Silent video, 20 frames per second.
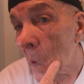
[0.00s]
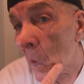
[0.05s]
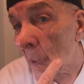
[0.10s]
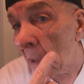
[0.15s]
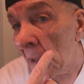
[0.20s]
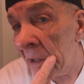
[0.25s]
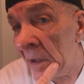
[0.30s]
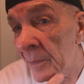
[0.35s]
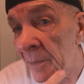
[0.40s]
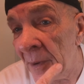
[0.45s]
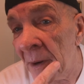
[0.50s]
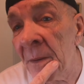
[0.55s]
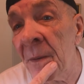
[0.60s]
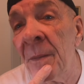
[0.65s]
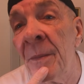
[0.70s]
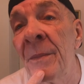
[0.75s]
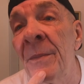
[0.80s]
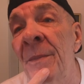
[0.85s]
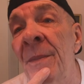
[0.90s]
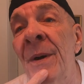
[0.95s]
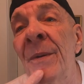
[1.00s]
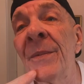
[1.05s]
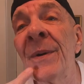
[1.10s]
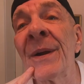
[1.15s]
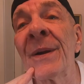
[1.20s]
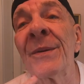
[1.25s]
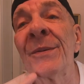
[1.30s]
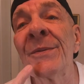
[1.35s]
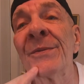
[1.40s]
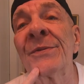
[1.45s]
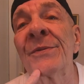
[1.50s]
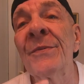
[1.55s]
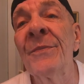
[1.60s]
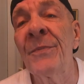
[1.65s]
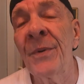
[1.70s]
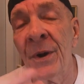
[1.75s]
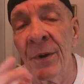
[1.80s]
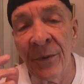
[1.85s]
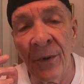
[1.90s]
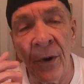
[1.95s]
Cleaned up my, my wrinkles.
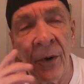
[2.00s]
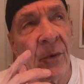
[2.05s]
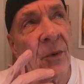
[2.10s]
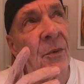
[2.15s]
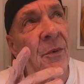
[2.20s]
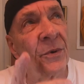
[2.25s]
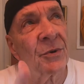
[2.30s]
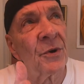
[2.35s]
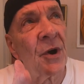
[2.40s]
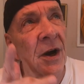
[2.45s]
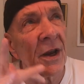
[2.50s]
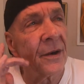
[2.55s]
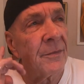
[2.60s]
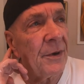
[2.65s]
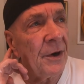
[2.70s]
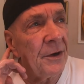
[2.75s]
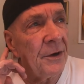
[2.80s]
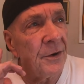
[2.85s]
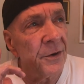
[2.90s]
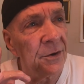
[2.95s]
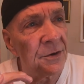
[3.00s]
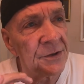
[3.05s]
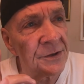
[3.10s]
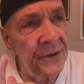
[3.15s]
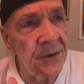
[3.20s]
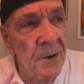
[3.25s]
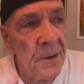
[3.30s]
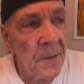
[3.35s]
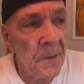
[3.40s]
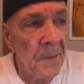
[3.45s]
But oh, we're talking about ears.